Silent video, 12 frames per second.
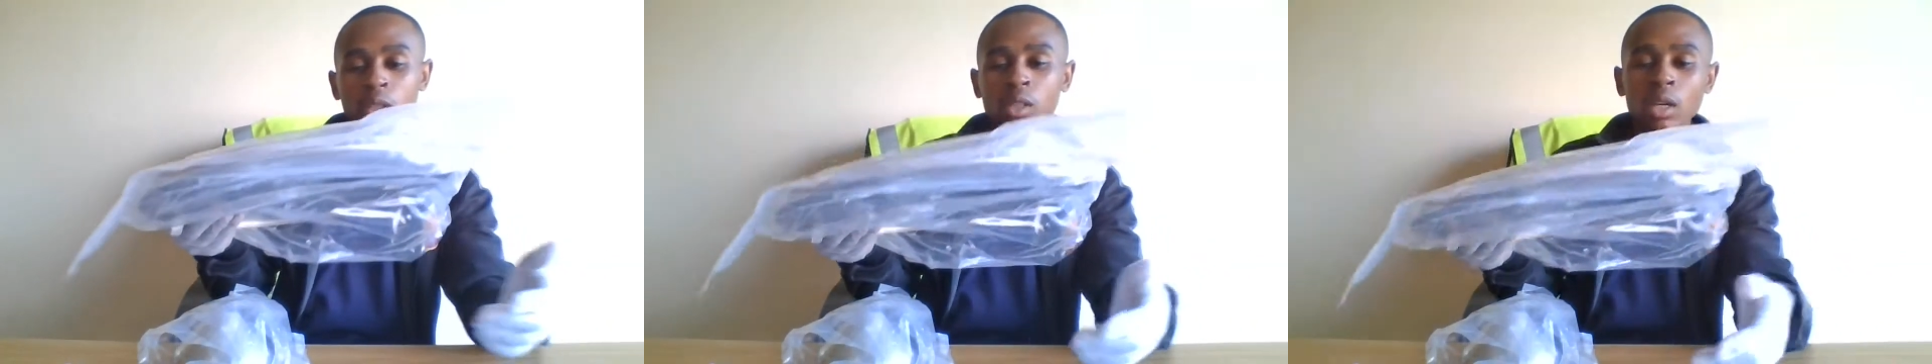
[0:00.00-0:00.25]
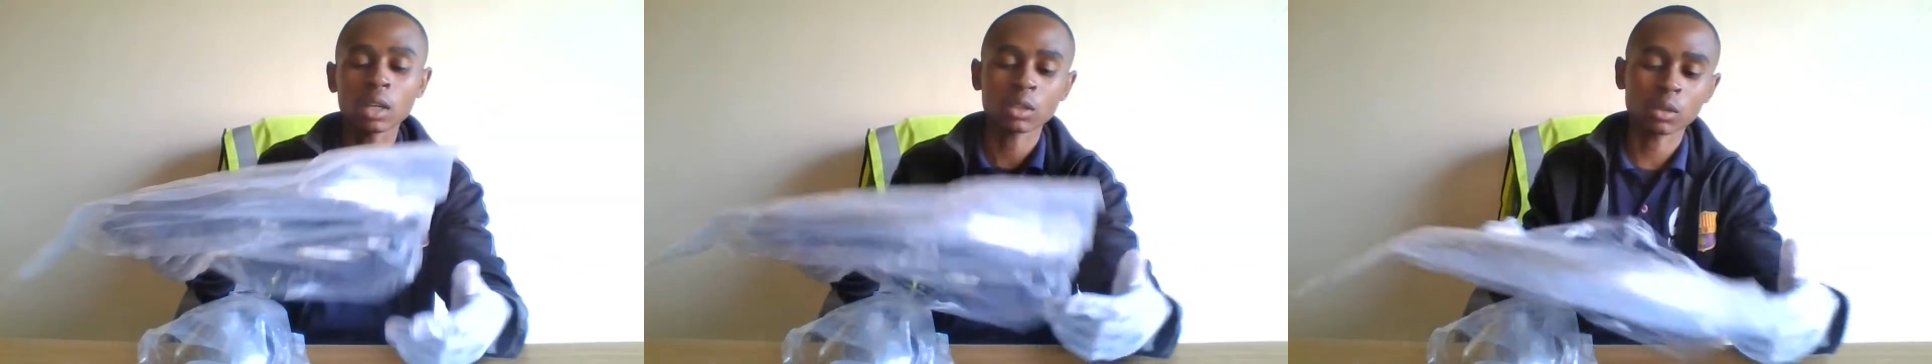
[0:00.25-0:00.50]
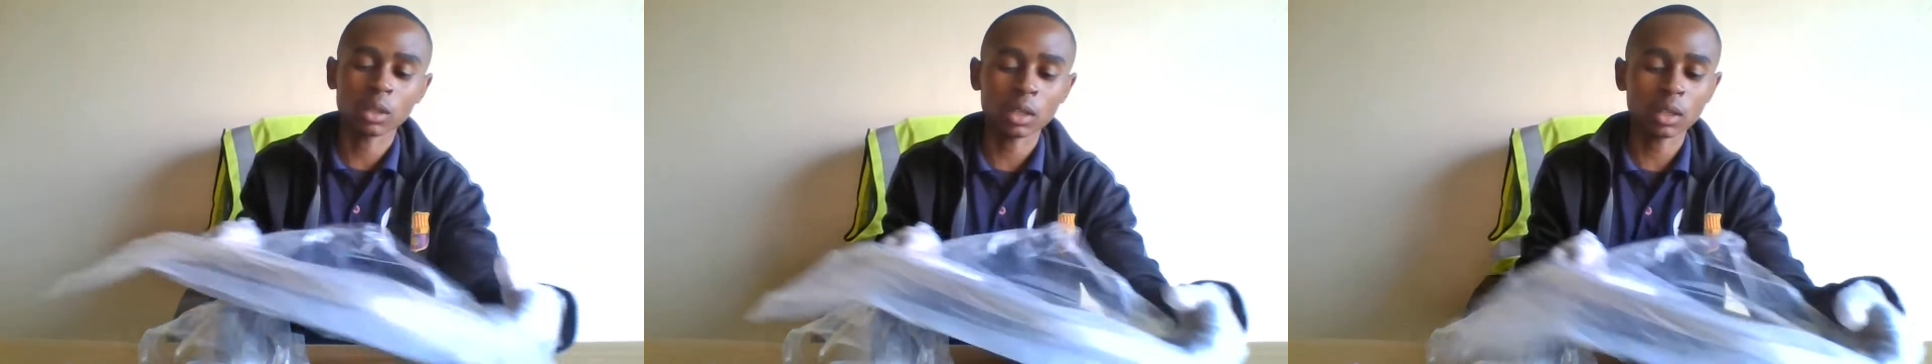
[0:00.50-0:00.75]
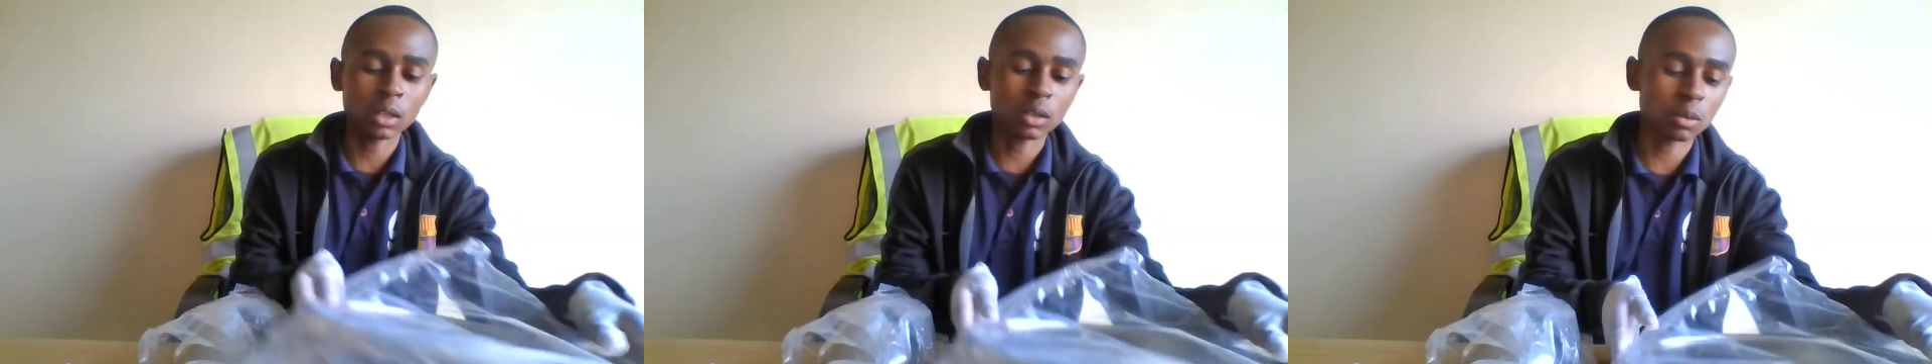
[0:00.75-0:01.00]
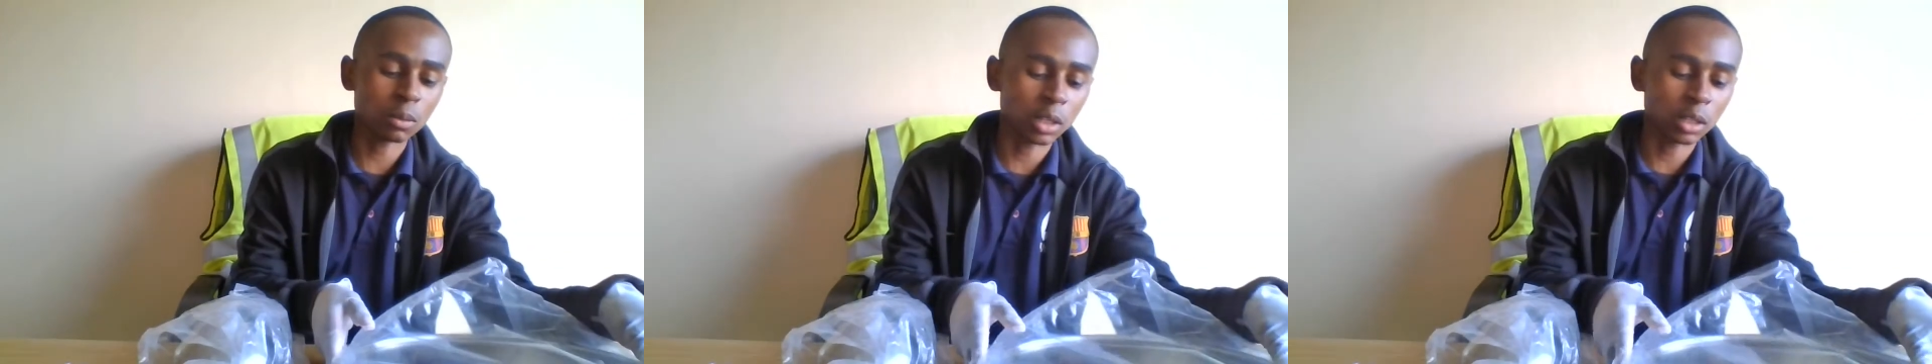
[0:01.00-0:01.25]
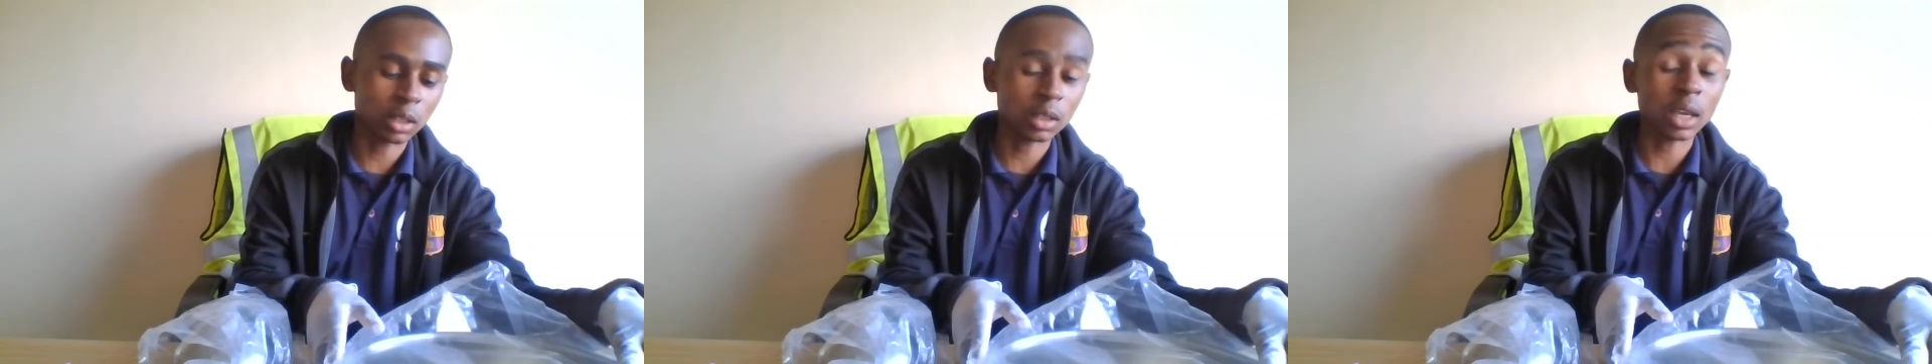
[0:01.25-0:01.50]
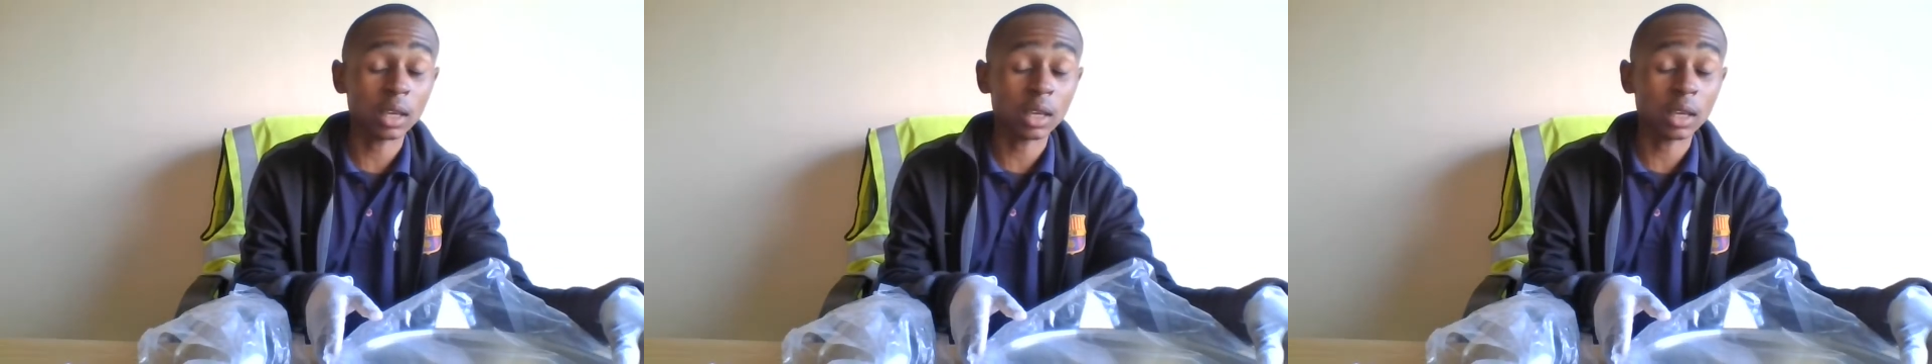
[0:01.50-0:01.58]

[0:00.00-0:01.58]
this guy together to make it a